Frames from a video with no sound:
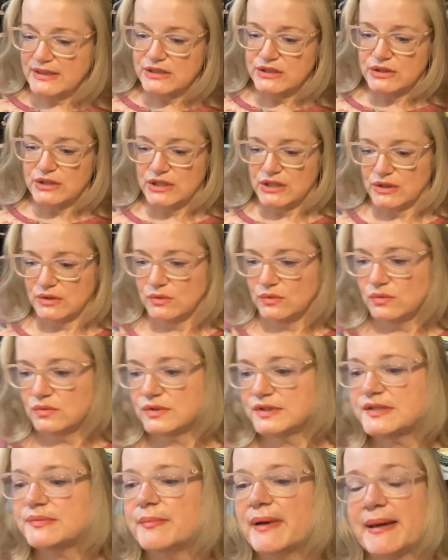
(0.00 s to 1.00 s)
to
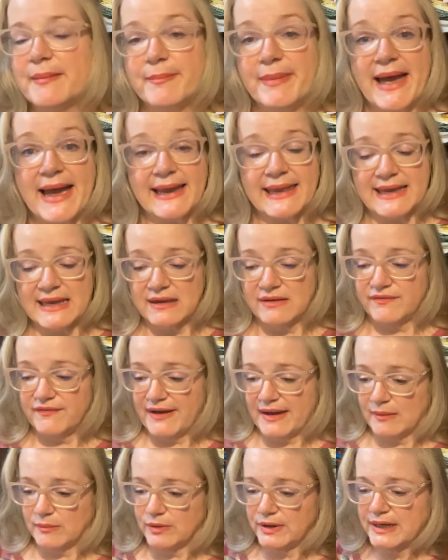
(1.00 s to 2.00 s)
use my backing
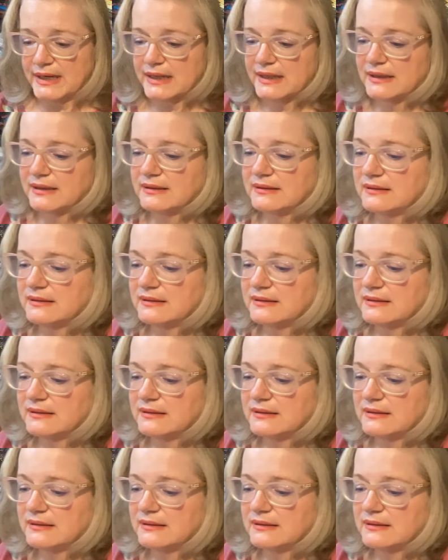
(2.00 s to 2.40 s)
fabric,